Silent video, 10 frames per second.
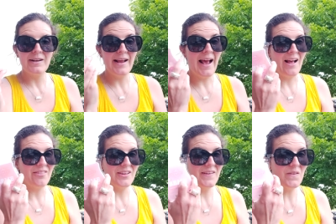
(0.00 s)
Now,
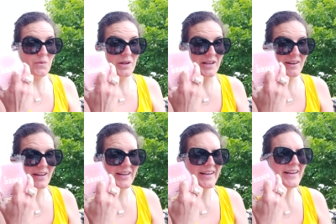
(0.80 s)
this one,
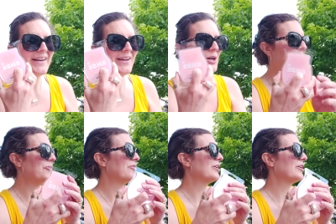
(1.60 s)
I know,